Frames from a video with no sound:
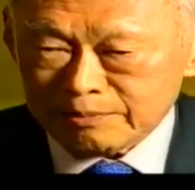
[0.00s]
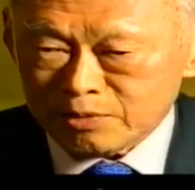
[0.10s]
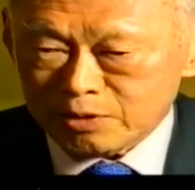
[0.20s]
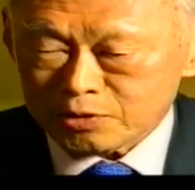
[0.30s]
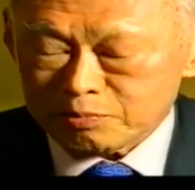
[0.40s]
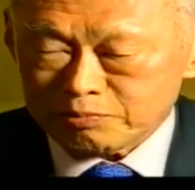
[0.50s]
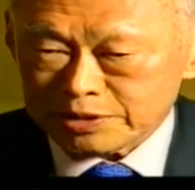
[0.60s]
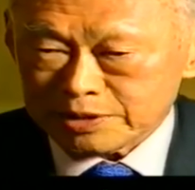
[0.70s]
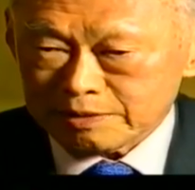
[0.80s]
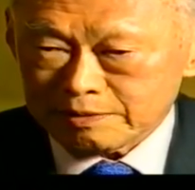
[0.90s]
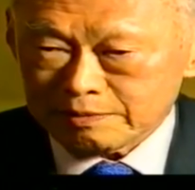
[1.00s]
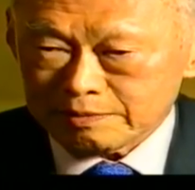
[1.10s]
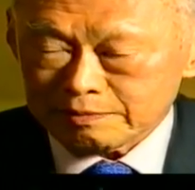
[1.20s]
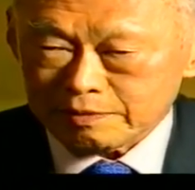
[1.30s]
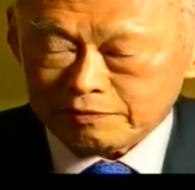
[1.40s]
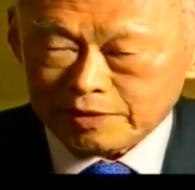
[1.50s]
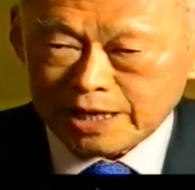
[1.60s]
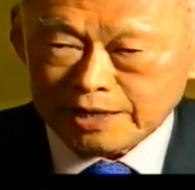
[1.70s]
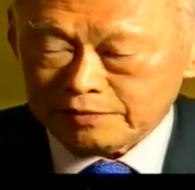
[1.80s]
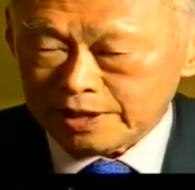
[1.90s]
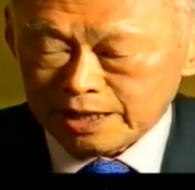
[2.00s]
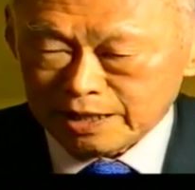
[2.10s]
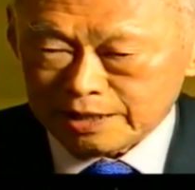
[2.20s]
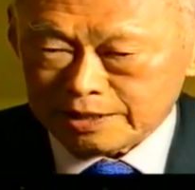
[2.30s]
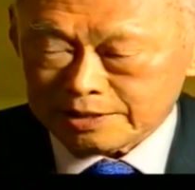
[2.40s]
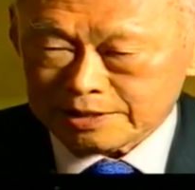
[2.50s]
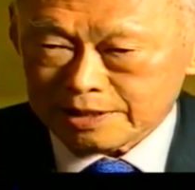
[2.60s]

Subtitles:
them all to prison for 5, 10 years,